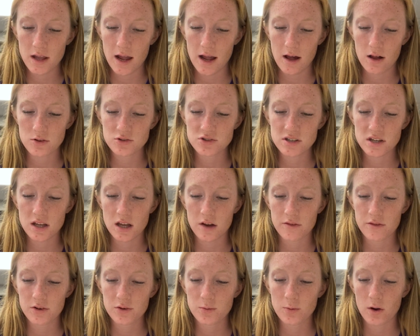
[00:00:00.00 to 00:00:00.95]

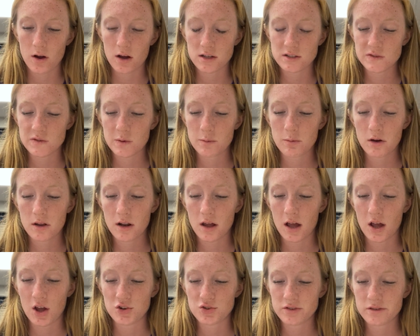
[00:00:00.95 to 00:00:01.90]
algae-covered rocks for about
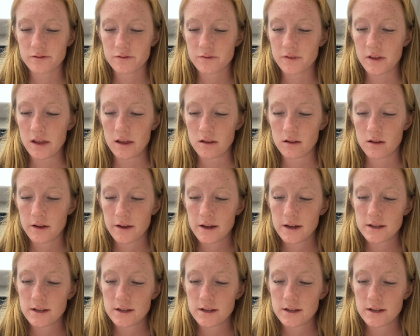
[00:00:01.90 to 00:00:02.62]
100 feet.